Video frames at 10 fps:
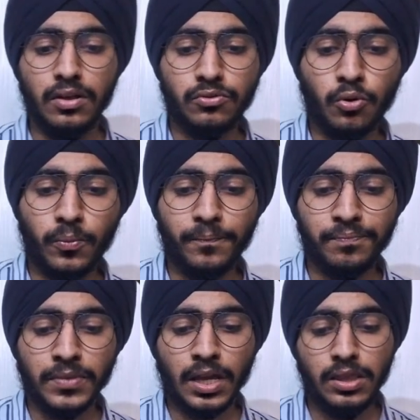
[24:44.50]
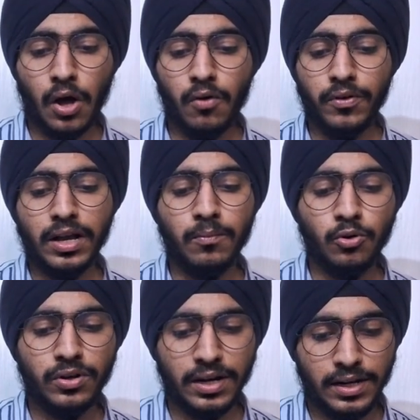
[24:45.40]
So now we come
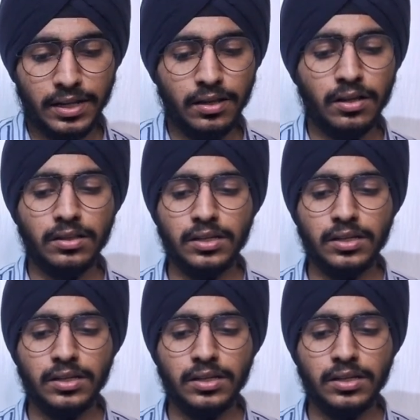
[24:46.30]
to 30.